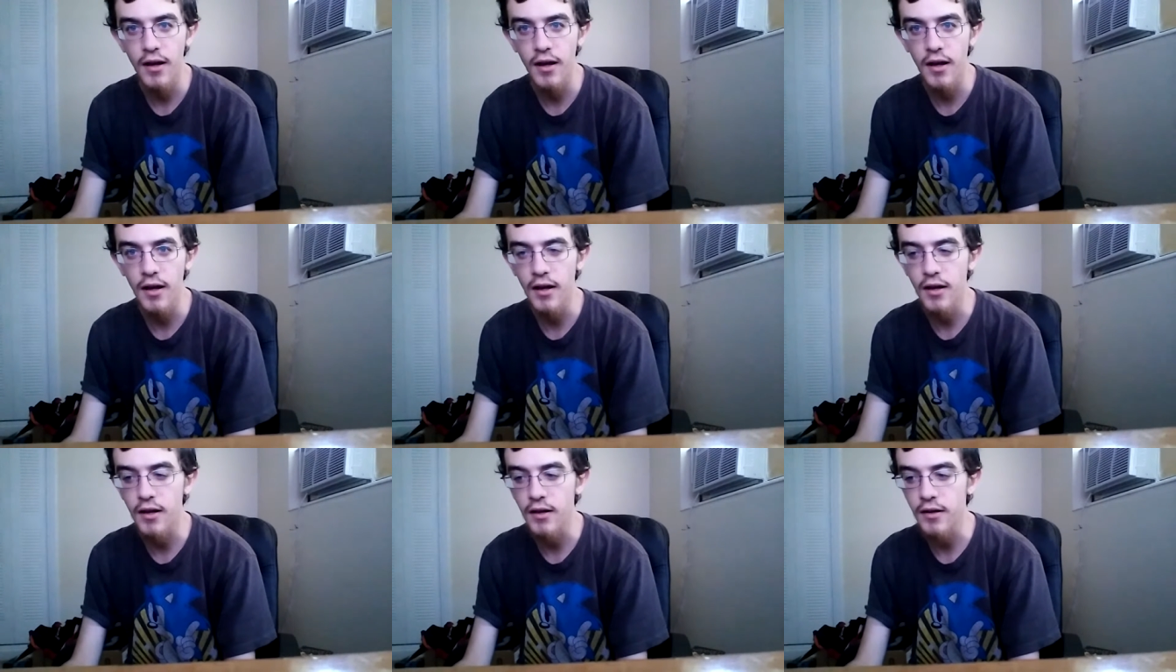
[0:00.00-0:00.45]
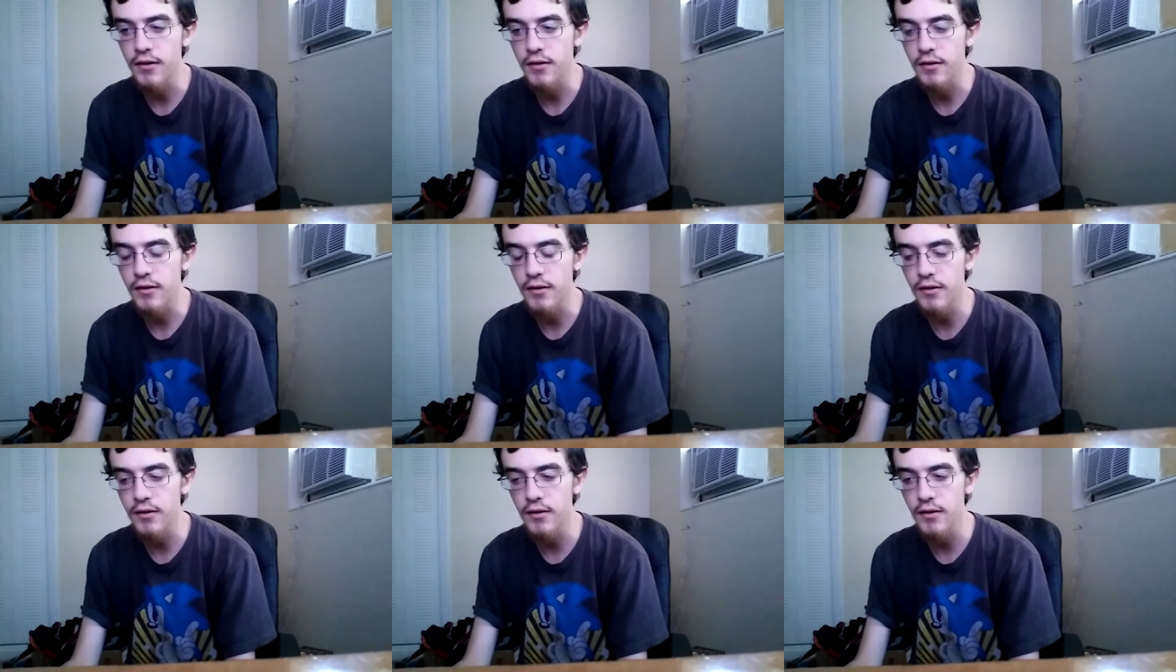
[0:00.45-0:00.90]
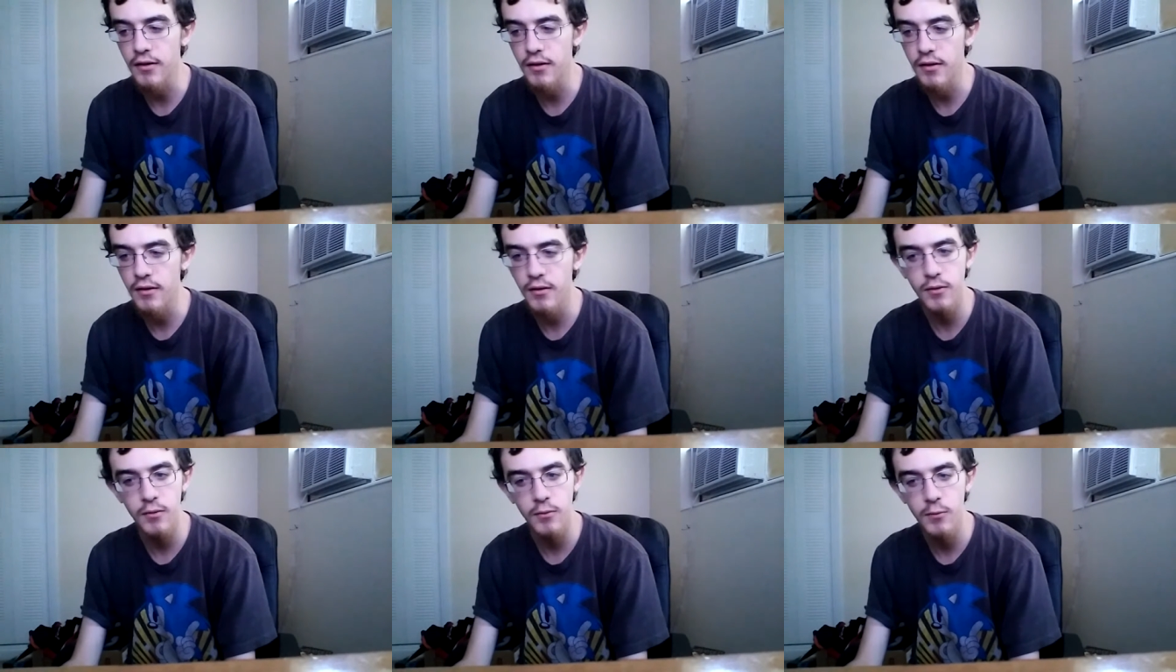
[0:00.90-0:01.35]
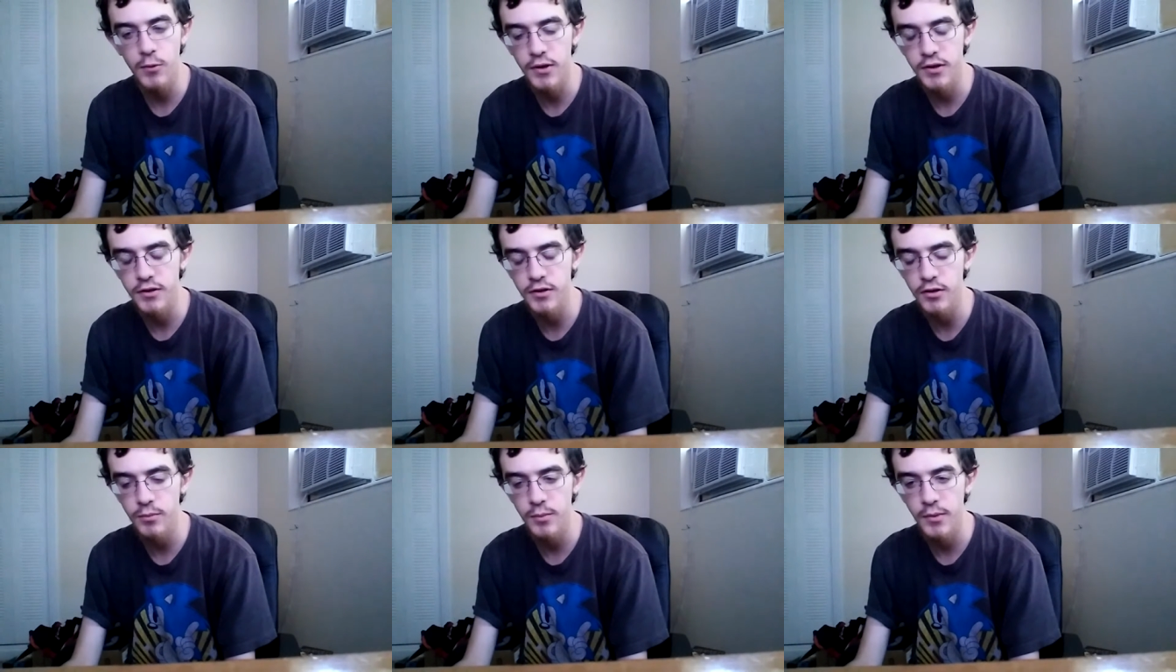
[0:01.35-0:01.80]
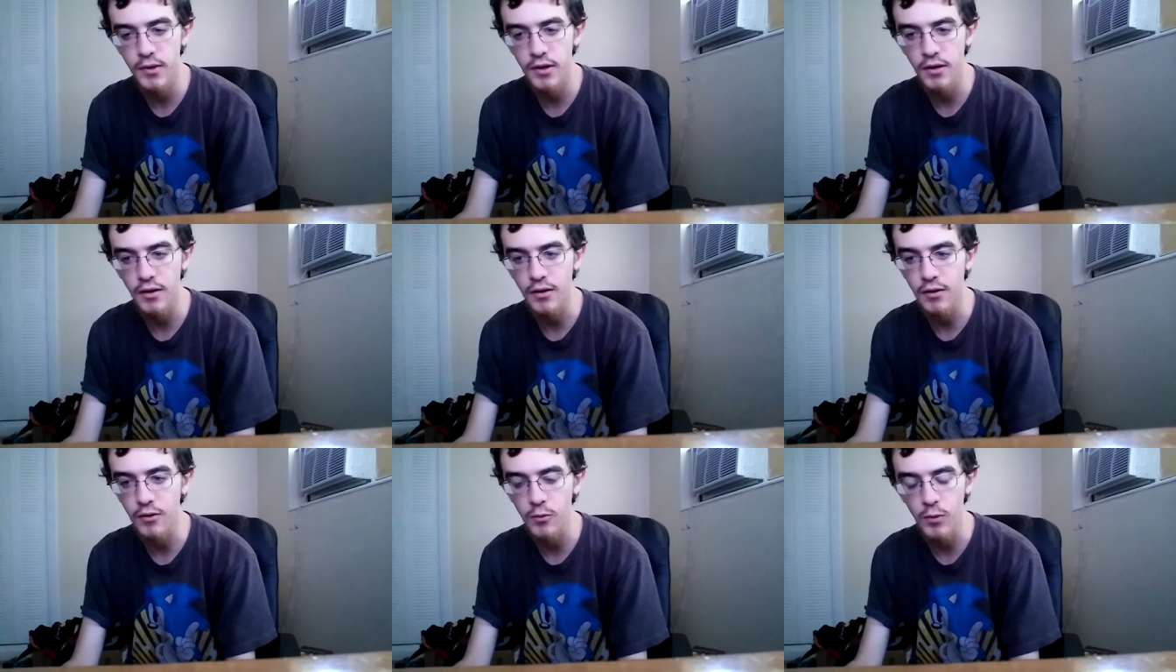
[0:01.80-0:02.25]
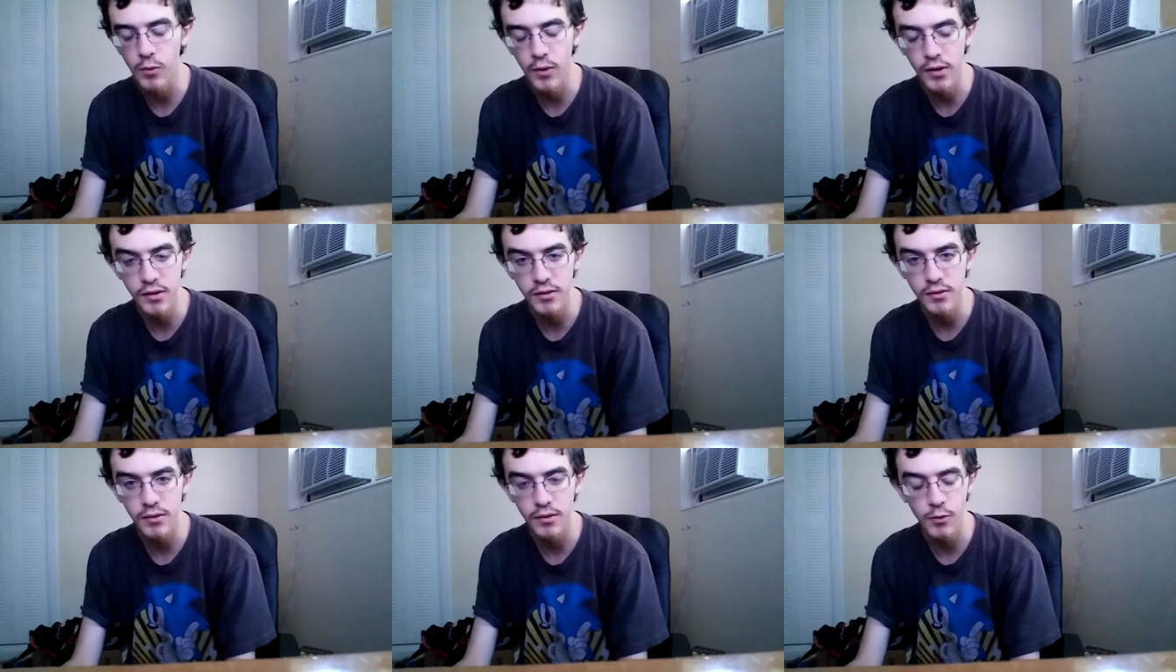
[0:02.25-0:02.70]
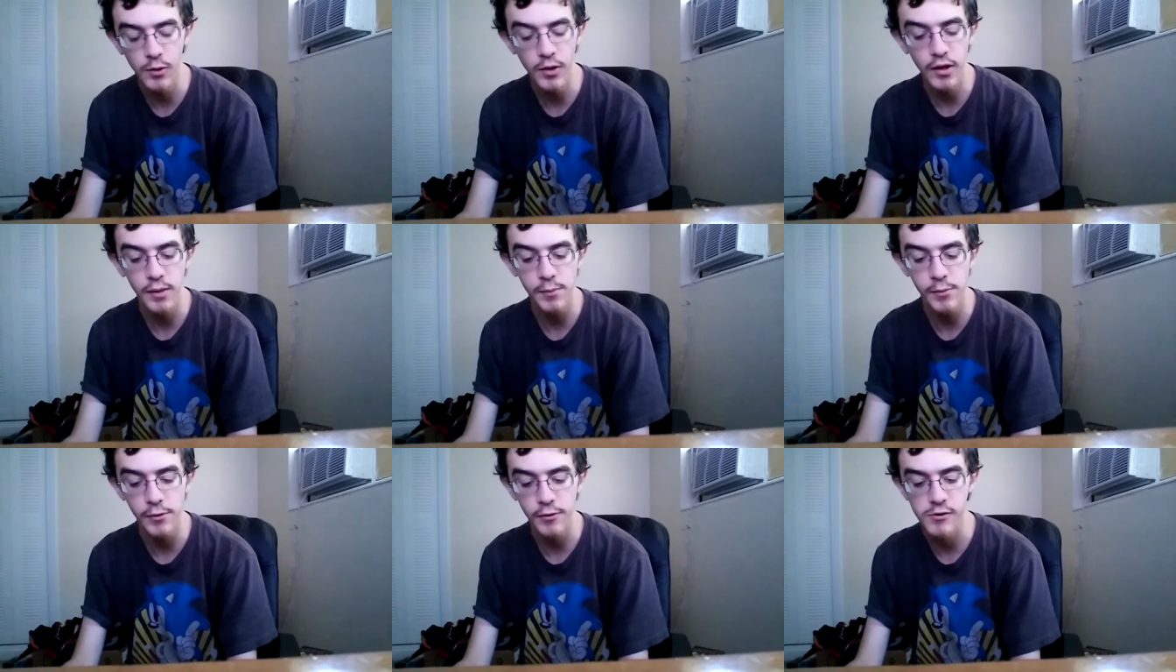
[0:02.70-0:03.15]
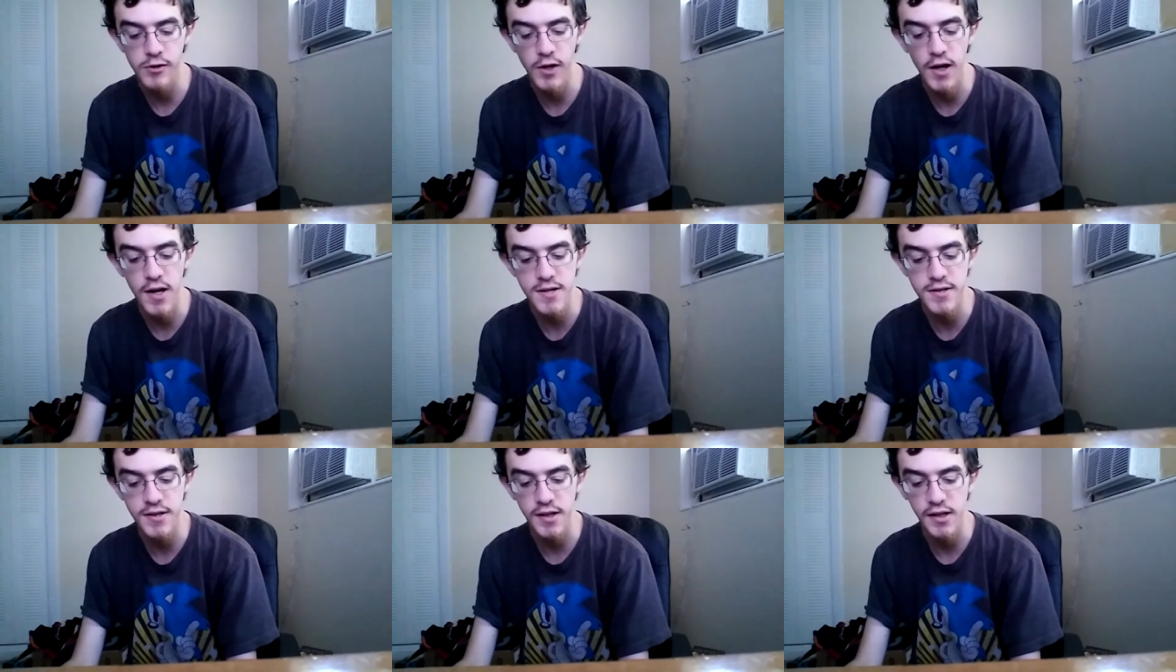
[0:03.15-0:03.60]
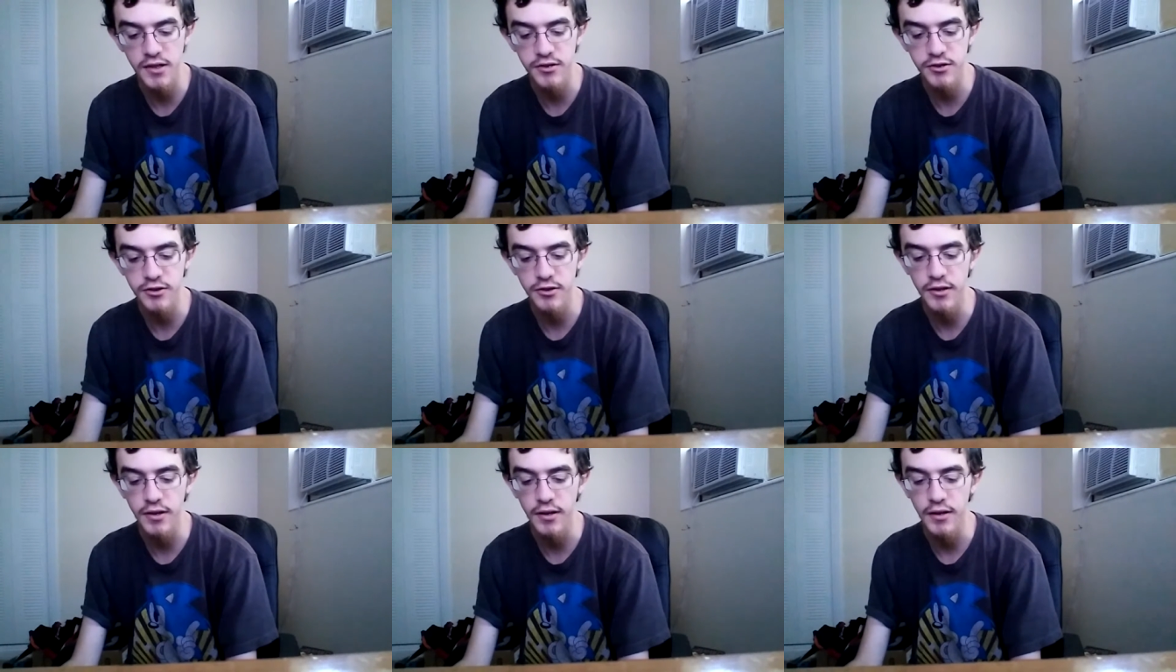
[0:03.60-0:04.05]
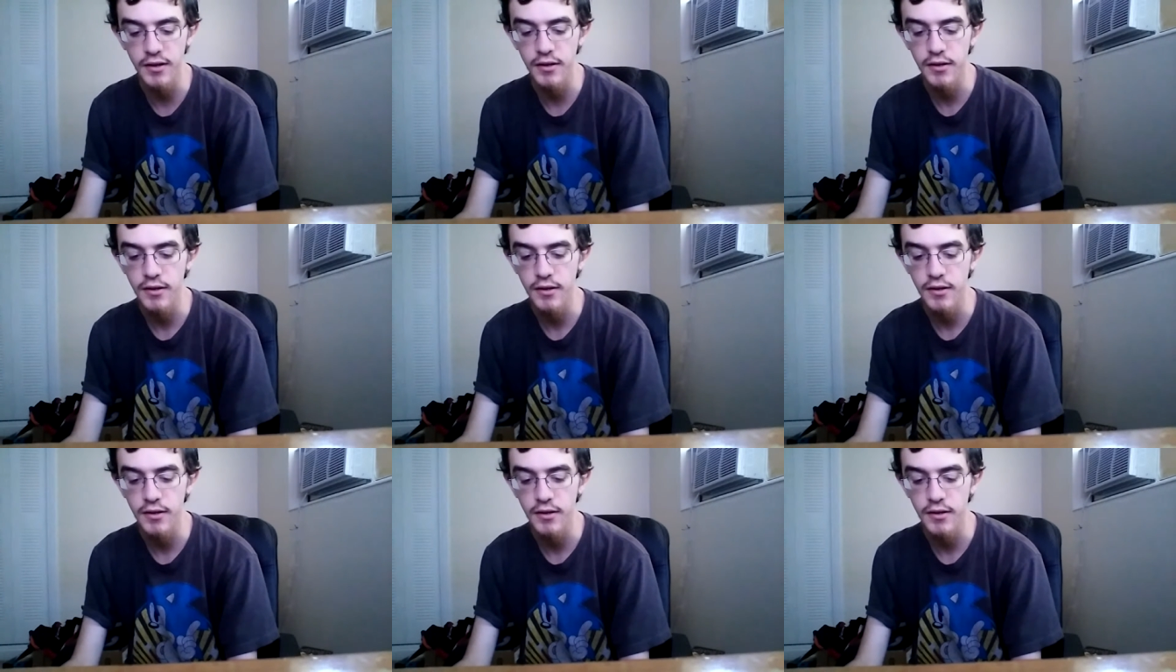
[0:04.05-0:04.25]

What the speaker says: And what took me quite a number of tries actually,